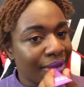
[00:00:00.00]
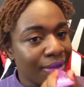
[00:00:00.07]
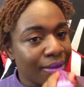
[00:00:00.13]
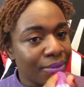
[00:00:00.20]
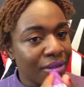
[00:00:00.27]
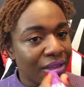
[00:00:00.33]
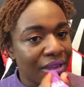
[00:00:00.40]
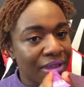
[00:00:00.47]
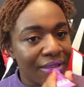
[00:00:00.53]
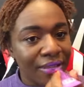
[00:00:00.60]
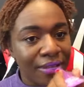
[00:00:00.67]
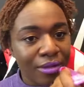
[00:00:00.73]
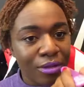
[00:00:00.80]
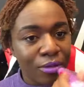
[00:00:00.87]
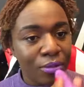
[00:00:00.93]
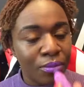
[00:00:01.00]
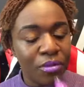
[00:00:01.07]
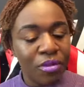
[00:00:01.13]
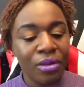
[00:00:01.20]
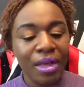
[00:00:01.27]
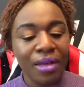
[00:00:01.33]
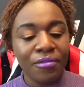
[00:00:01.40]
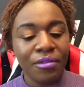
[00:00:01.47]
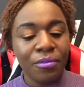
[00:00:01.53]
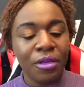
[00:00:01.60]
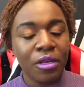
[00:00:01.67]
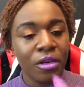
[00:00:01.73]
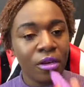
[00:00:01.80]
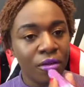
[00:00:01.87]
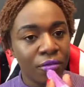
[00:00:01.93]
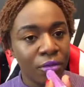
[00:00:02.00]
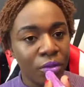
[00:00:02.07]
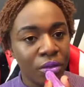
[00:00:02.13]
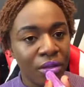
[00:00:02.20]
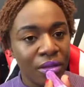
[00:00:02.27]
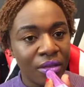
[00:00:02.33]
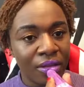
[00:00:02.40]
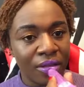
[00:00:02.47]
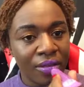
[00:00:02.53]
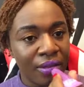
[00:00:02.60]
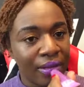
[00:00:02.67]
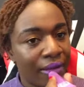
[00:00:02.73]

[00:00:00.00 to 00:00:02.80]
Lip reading: comes out of the tube, so you have to be careful with this.